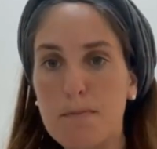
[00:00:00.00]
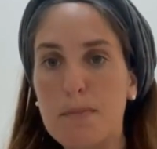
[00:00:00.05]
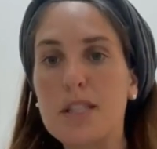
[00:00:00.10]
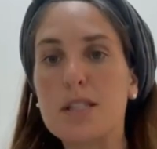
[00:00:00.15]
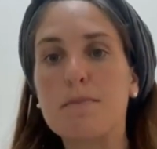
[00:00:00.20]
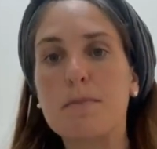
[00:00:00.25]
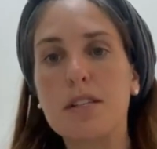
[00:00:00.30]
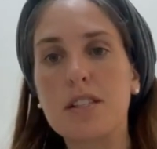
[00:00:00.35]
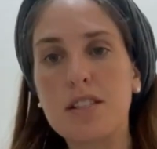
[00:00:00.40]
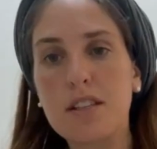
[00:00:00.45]
But
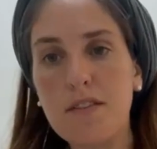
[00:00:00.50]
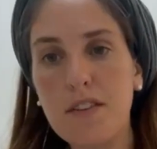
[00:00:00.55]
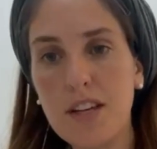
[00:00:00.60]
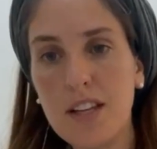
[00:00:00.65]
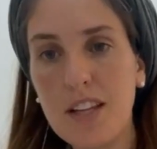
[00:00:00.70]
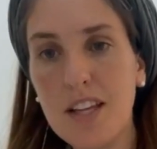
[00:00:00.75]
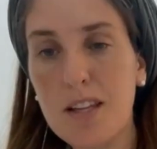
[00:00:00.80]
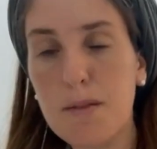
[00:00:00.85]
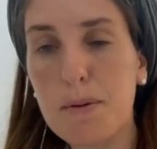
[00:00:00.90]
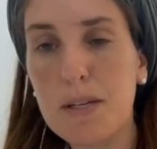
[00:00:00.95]

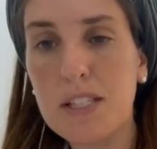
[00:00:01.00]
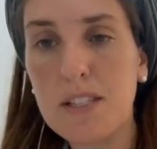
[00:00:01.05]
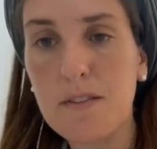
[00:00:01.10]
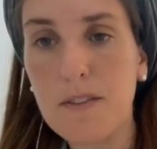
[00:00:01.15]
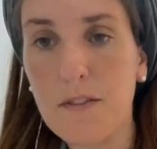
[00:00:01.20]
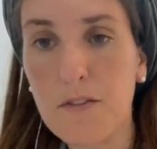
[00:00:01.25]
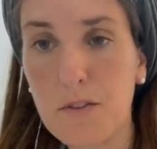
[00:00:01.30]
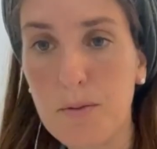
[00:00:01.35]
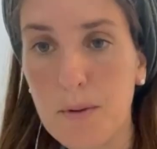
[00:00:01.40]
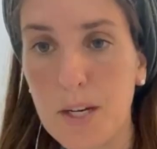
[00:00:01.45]
specifically, the piece of
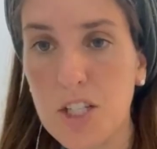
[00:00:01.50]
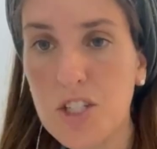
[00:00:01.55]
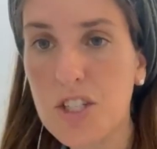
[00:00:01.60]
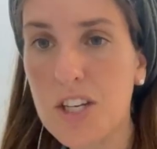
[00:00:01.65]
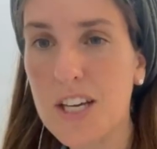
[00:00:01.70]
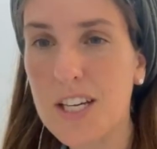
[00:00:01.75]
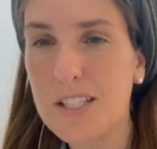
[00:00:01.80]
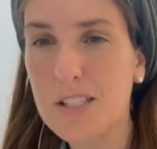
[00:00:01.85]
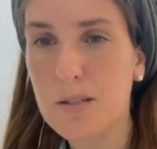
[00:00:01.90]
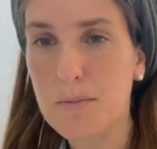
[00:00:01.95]
information
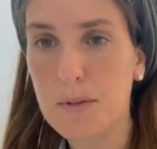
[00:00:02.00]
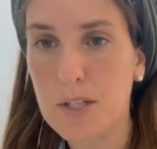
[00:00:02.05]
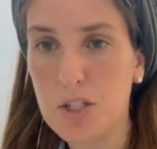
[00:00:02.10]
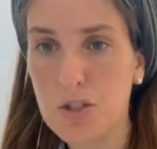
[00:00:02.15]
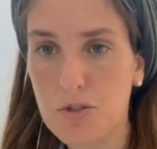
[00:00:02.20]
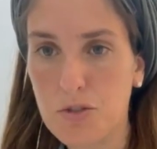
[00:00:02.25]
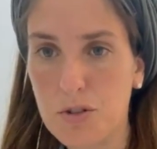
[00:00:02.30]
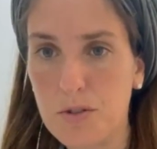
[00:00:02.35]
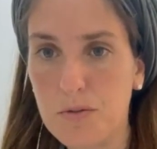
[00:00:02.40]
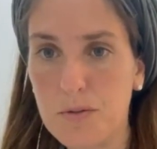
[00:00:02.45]
has to be
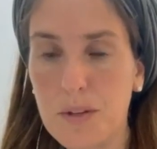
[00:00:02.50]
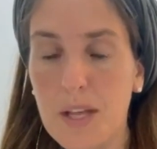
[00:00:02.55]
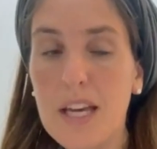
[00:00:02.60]
true.